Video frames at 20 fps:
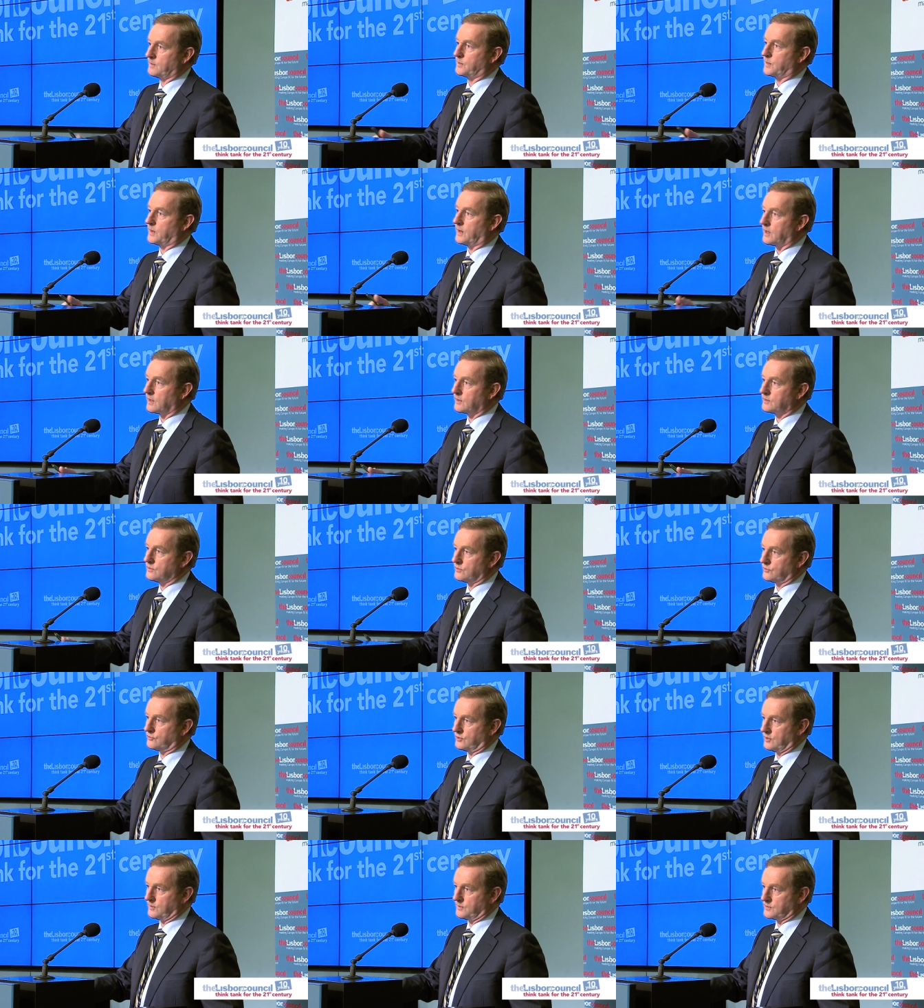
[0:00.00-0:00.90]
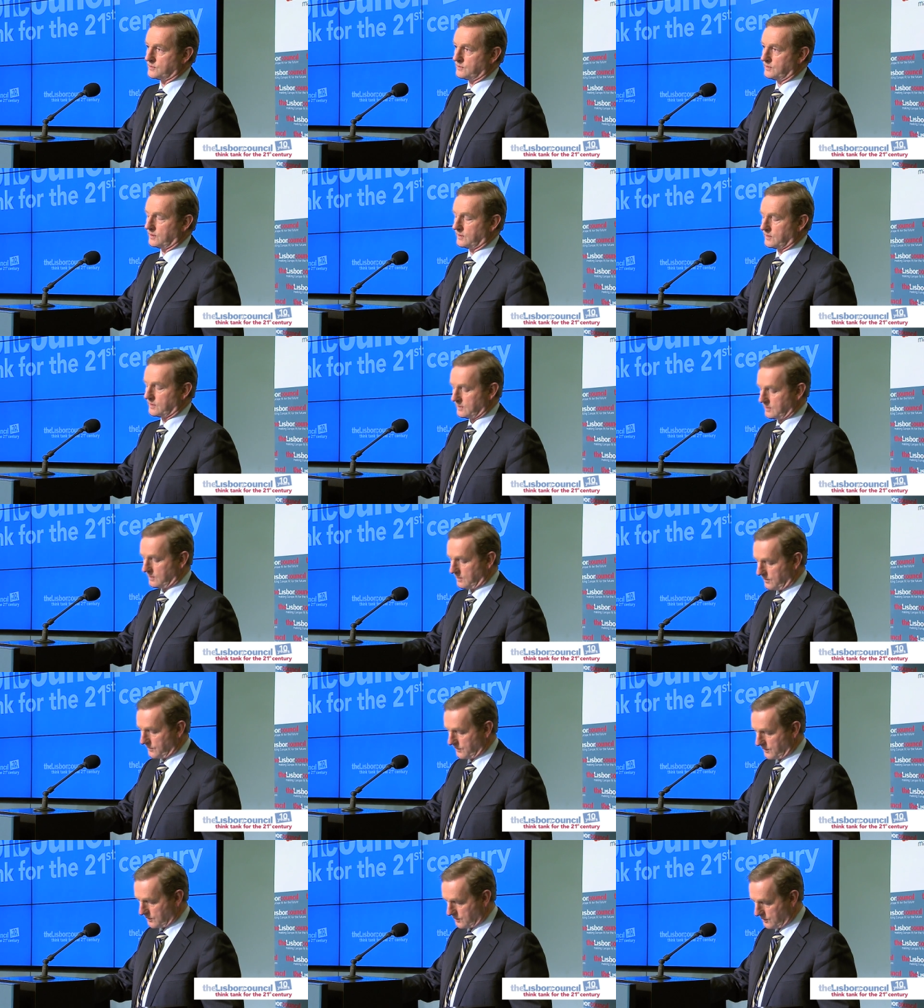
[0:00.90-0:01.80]
partnerships with
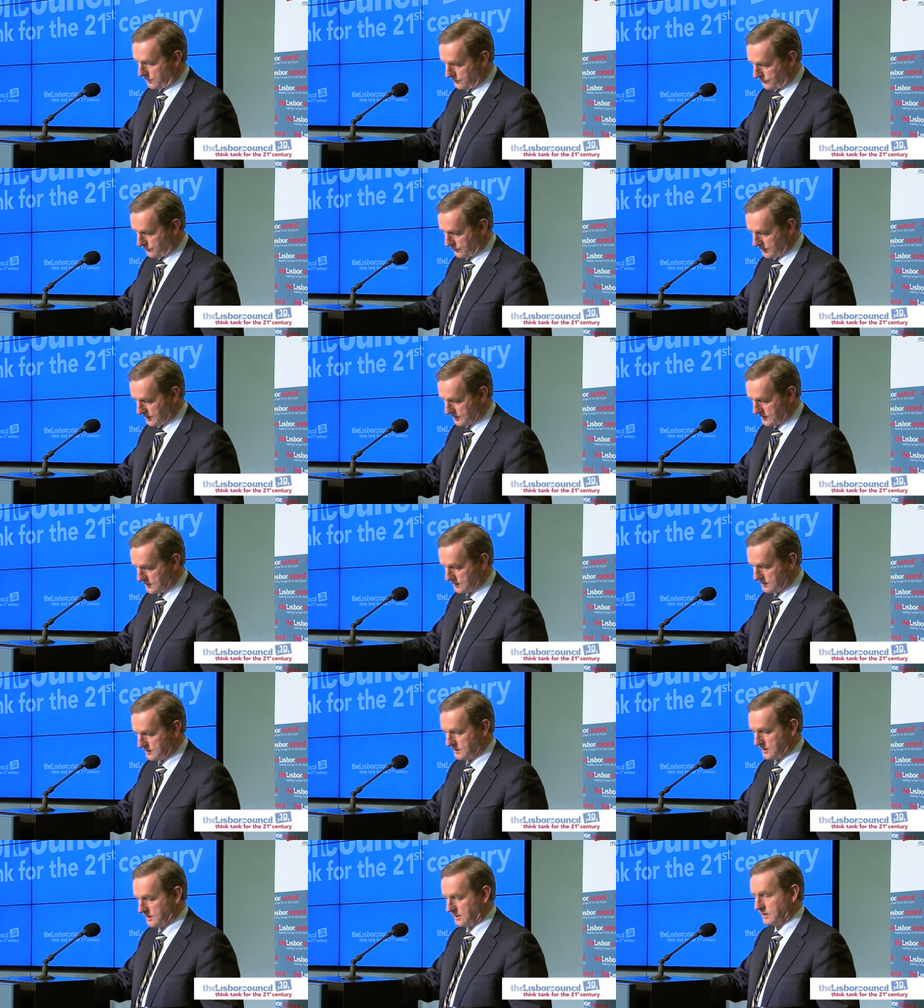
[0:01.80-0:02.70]
other countries,